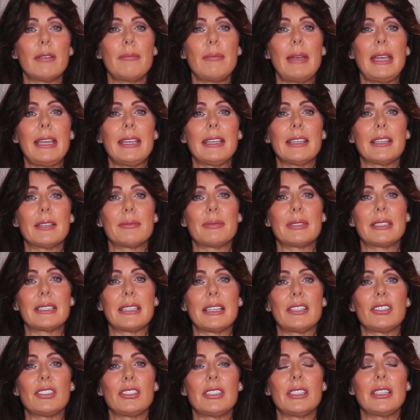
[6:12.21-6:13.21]
a makeup
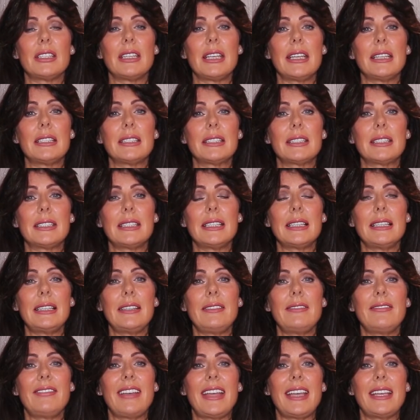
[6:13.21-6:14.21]
session. It's still
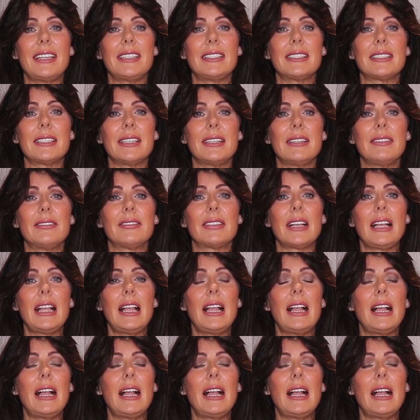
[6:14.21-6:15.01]
invasive.